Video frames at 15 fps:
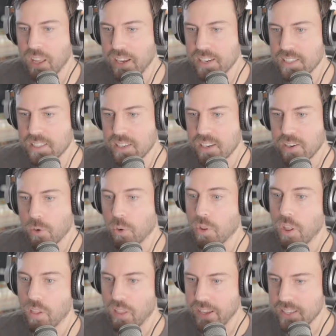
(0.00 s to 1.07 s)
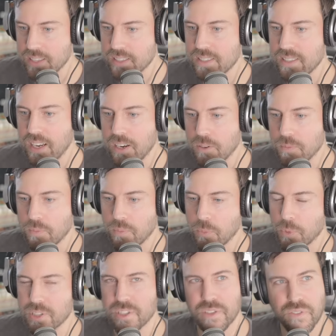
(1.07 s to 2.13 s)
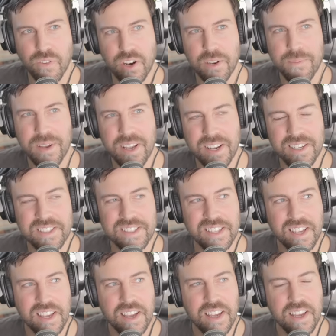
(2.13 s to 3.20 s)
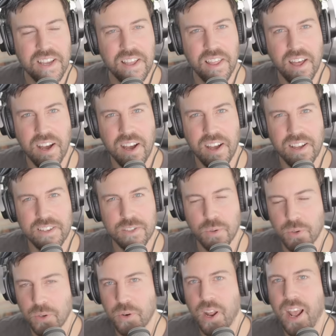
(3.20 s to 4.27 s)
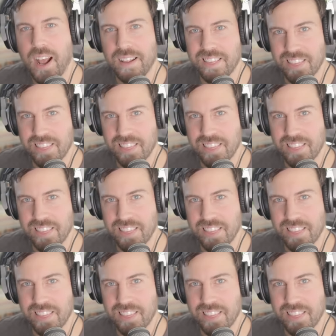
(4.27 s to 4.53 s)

Light, or the Light Stout, which is funny because Toyota had